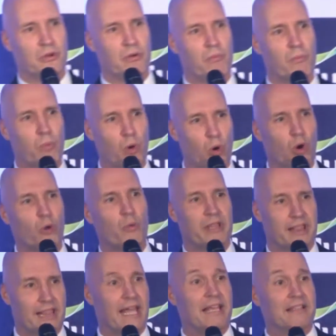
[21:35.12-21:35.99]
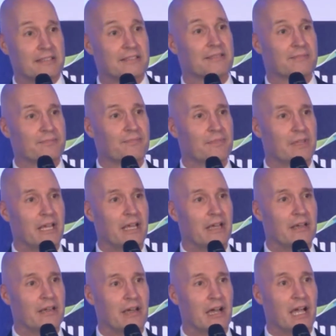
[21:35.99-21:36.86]
more with less.
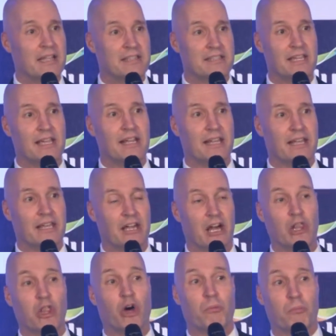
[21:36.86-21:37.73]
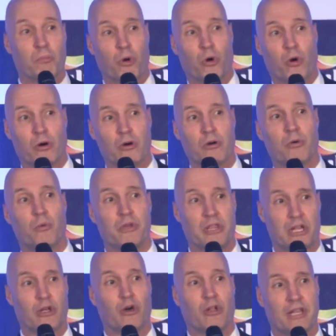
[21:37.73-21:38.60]
Yeah, ideally a lot more
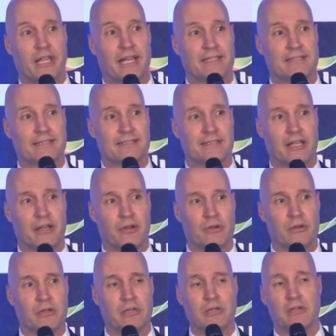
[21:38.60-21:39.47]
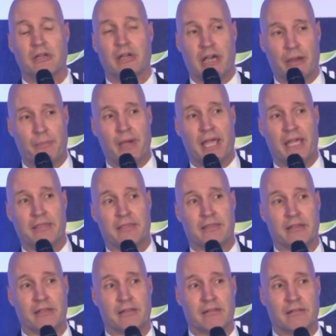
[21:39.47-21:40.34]
with a lot less. So a paint
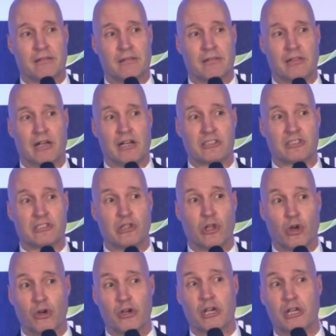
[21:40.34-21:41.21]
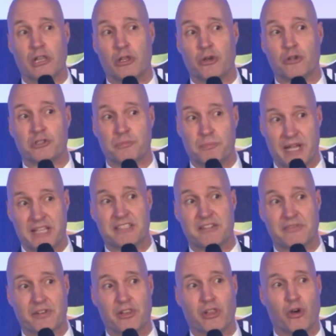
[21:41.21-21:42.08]
that lasts longer, looks
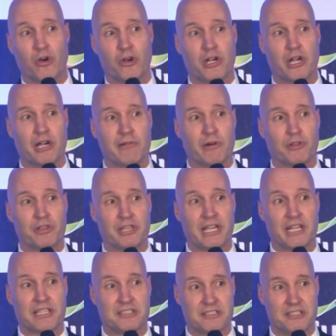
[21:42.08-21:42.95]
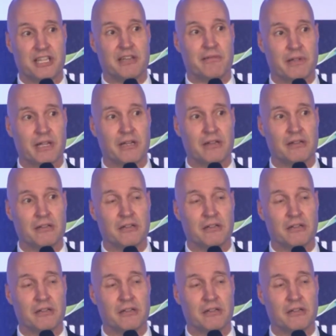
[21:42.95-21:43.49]
better for longer on the exterior,